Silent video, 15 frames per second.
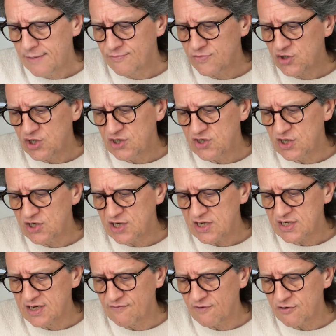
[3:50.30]
she's
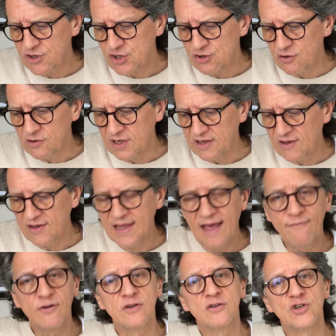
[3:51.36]
suggesting very strongly that the
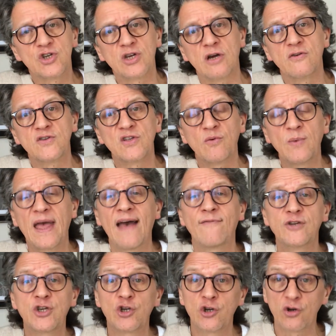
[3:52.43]
evidence shows that we have a
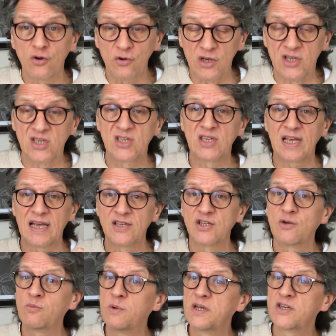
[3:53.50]
choice as
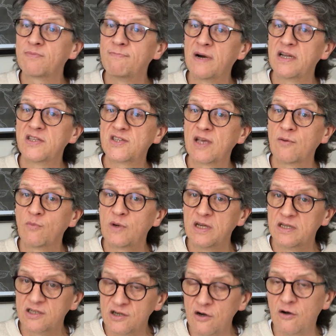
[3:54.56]
to which mindset we
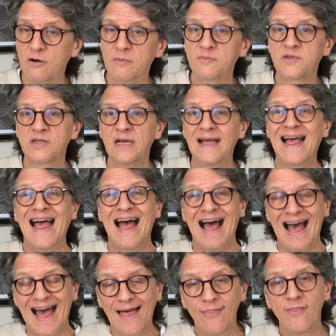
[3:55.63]
adopt,
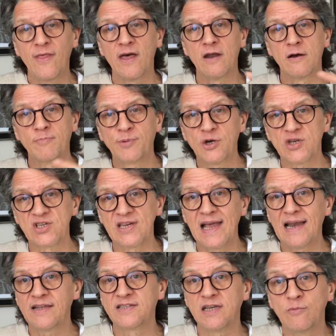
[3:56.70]
and that our
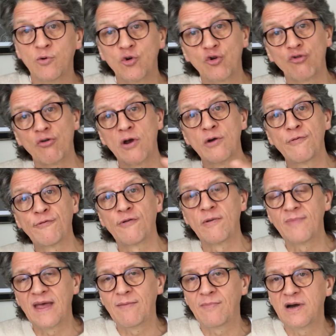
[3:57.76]
personality will grow from
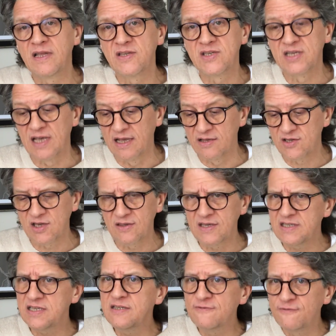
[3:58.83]
that mindset. So this is